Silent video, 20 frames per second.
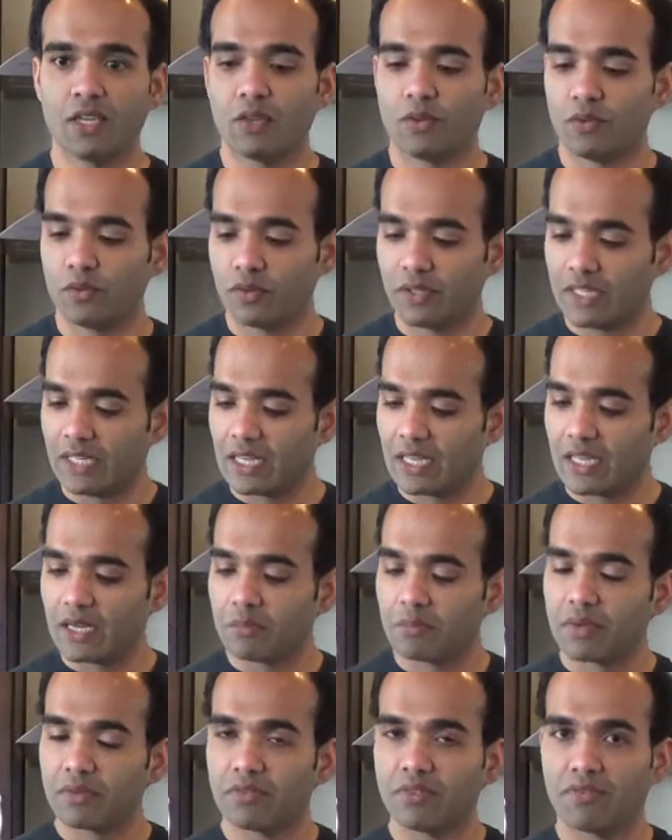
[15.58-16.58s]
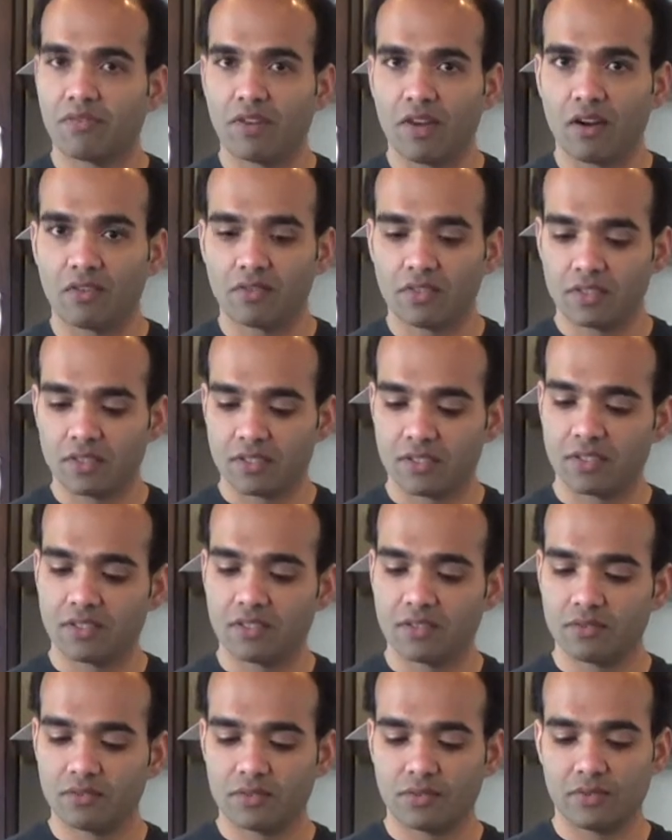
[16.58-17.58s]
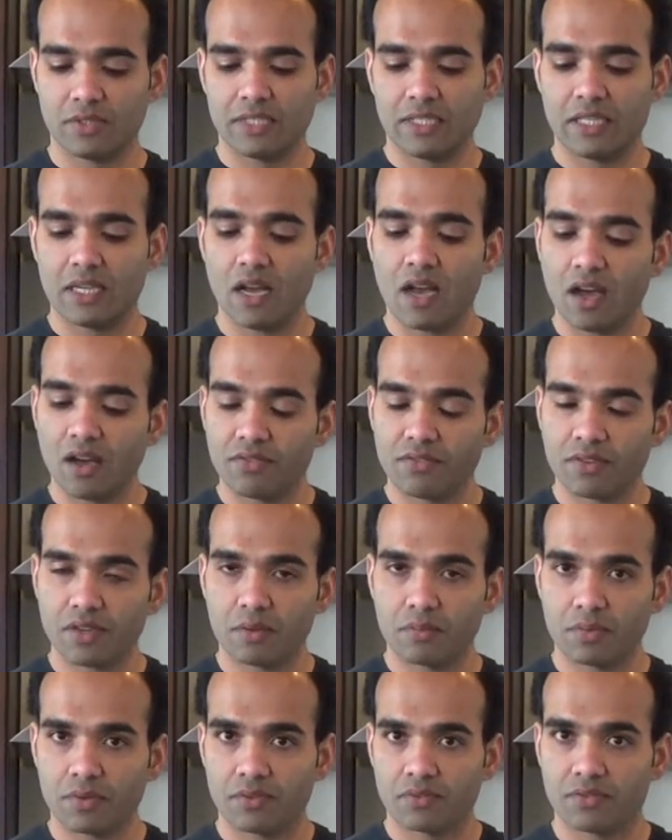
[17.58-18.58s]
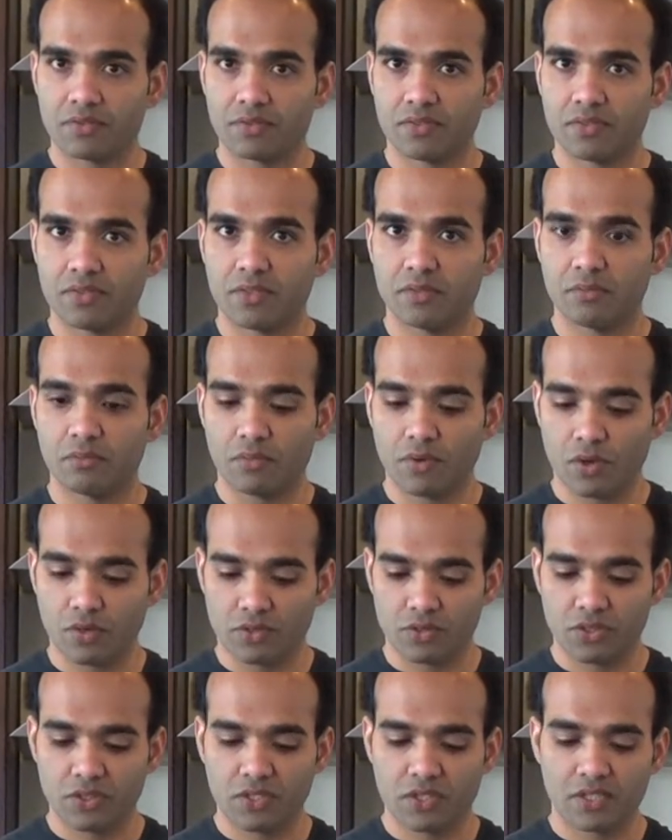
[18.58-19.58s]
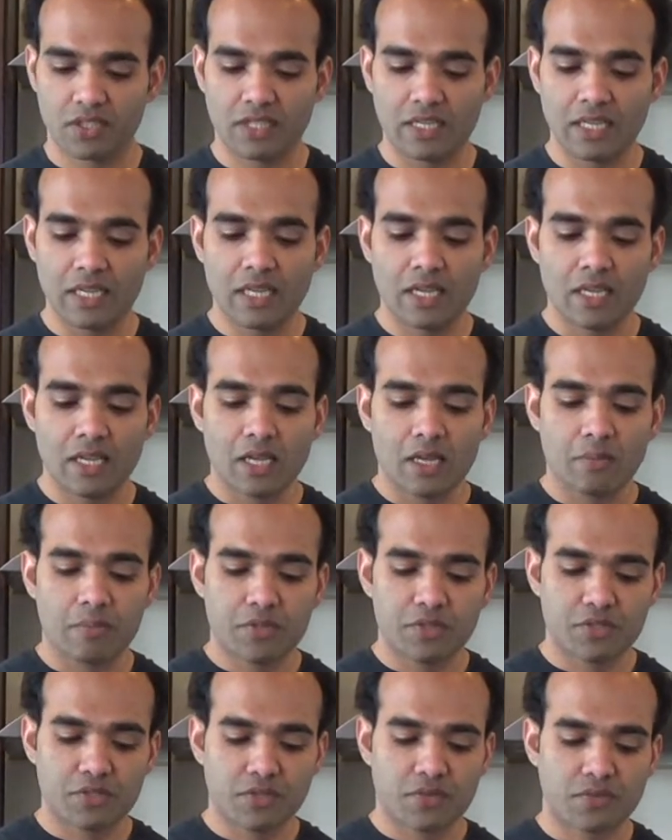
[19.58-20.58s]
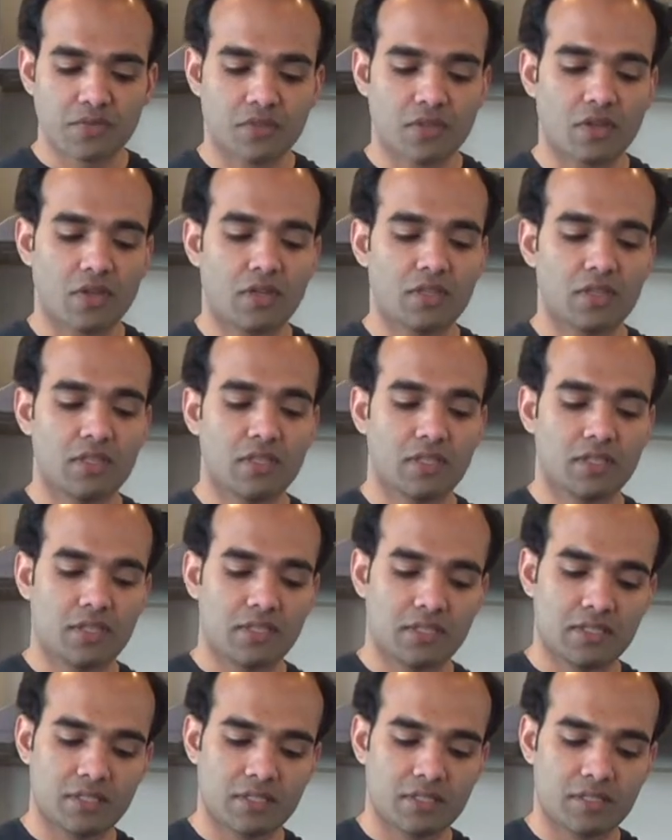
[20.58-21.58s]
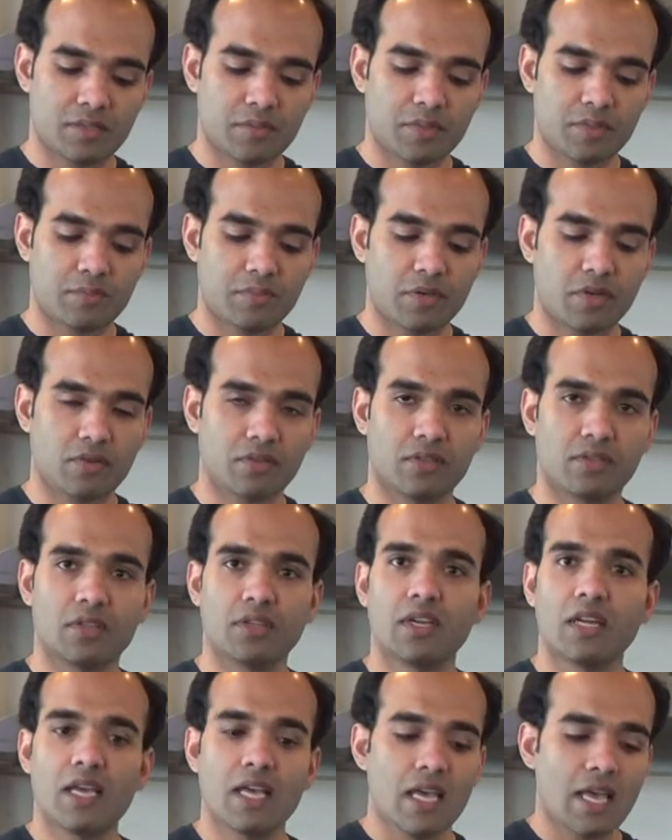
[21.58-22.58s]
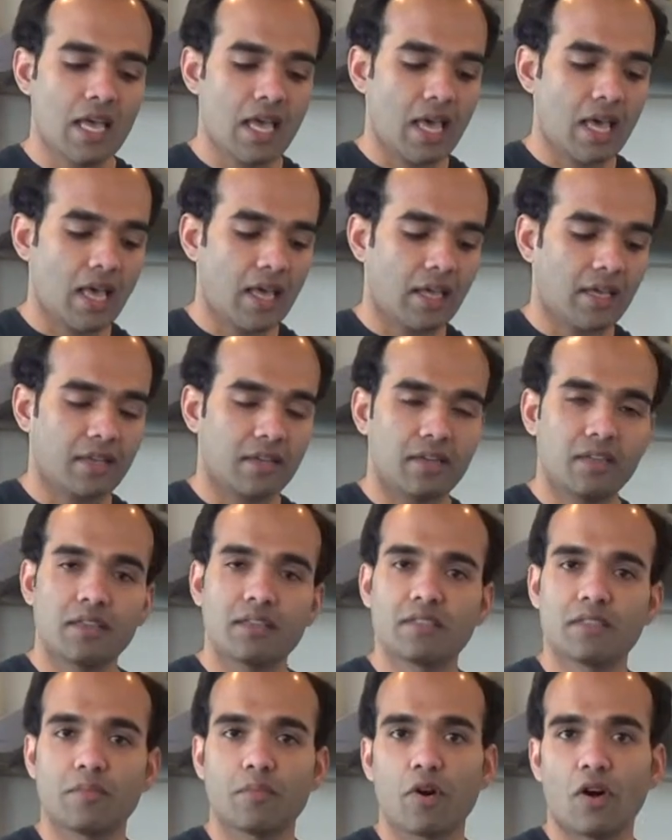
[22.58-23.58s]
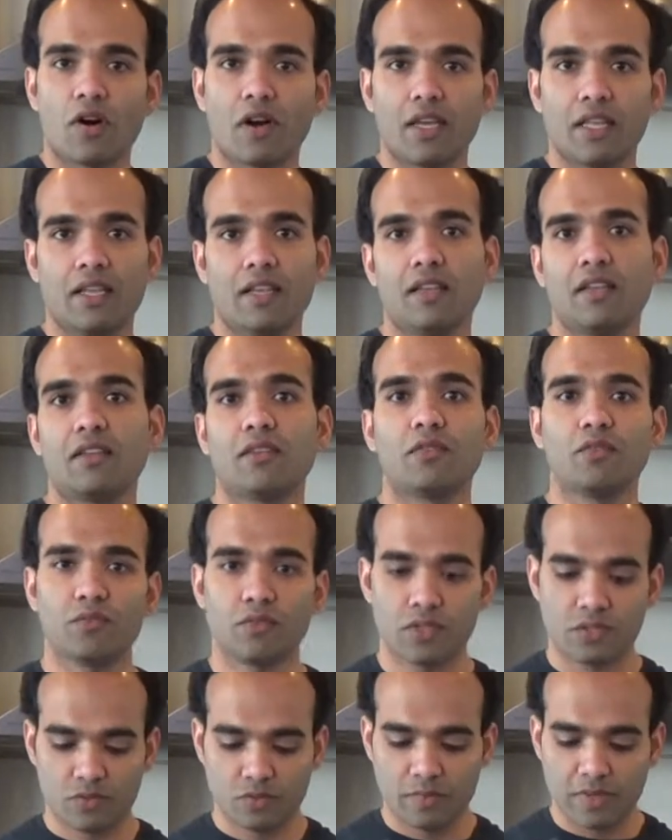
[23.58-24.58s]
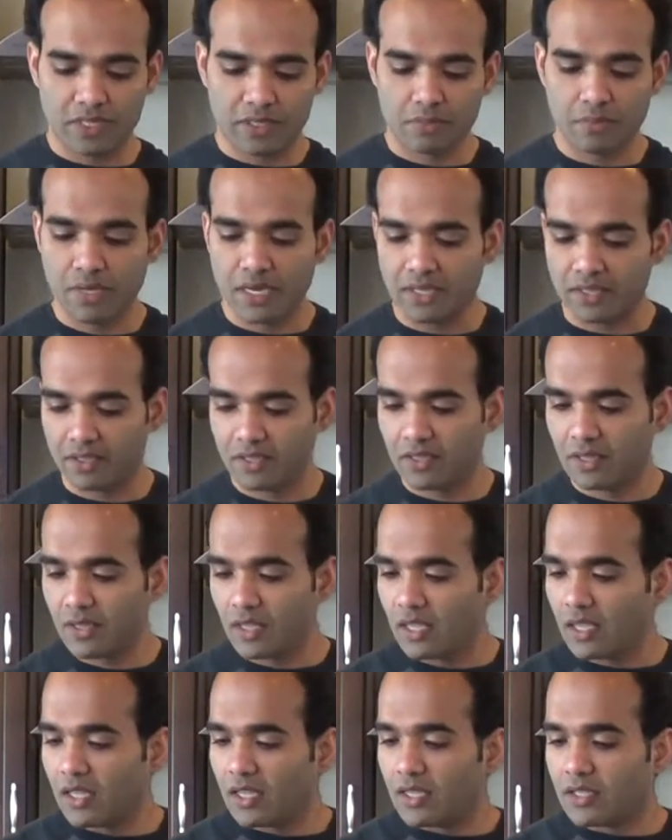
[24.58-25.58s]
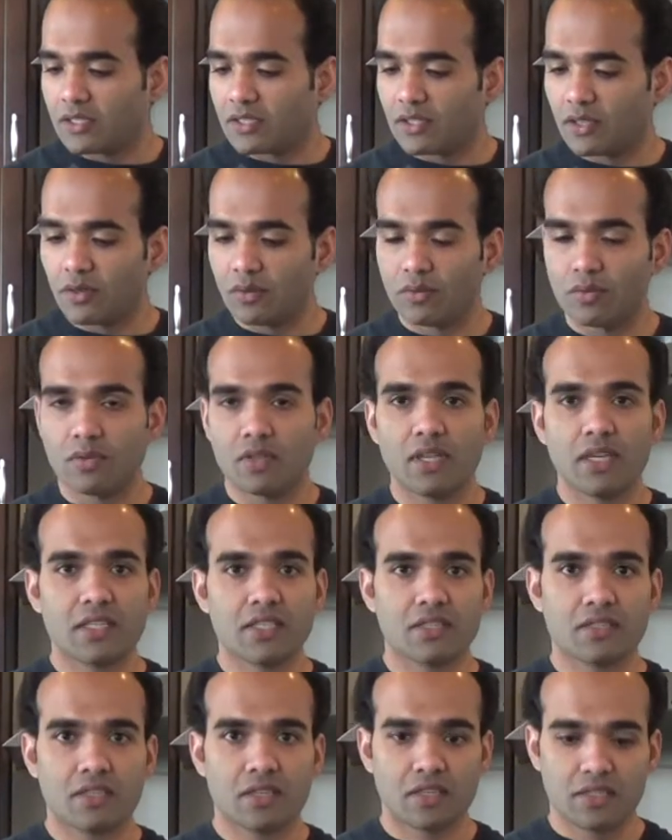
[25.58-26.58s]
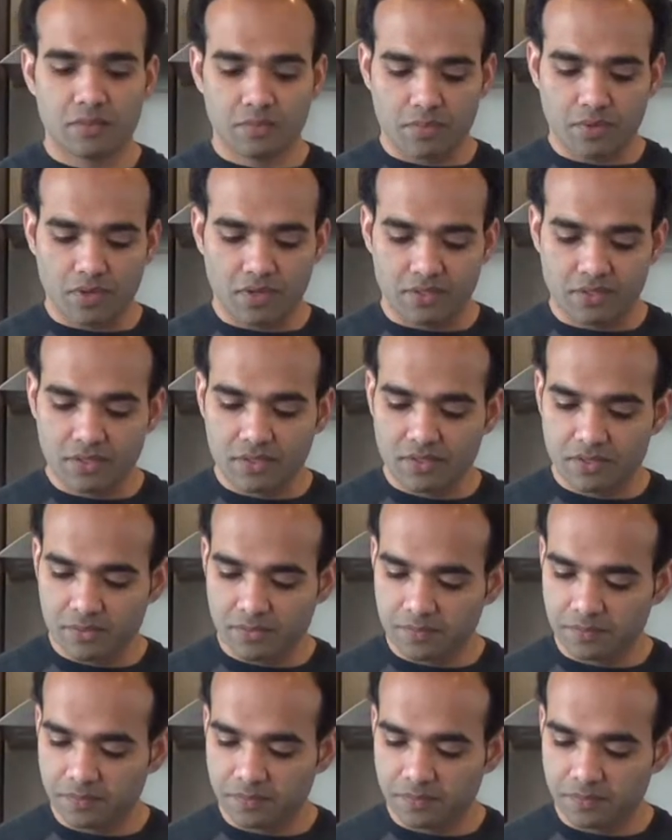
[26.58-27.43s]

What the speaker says: We would need a cup of flour. We would need half cup of brown sugar, a pinch of salt, cinnamon powder and some oil once we make the batter. So let's start the process.